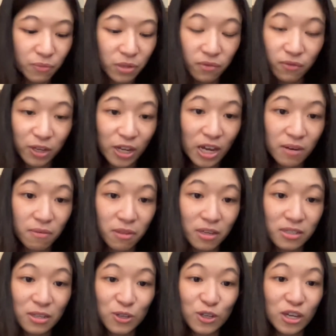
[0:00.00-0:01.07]
different kind of
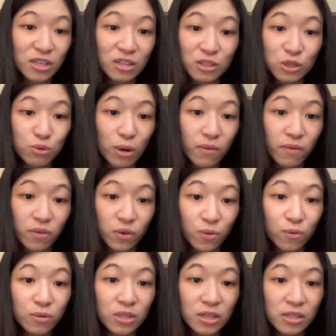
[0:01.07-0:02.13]
things that you can interact with your
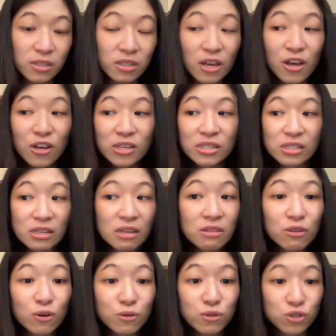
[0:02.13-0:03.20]
audience.
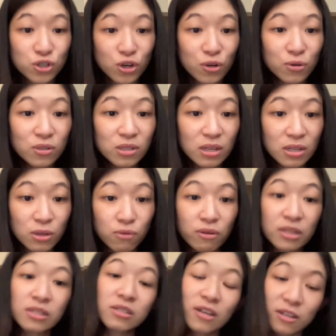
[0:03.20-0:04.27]
Seeing those shows
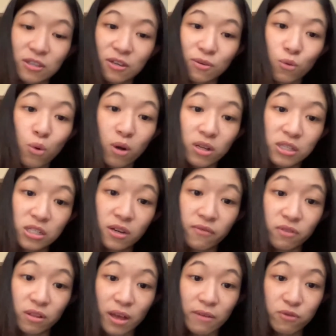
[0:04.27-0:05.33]
increase like the quality of
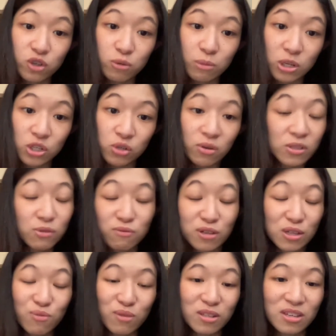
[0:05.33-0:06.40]
the live streaming show. It's
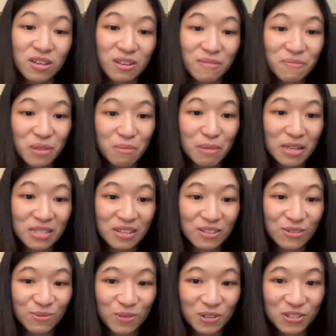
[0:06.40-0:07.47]
really, really amazing
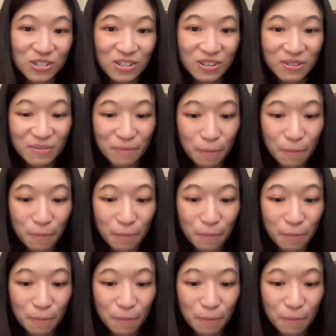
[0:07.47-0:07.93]
to watch.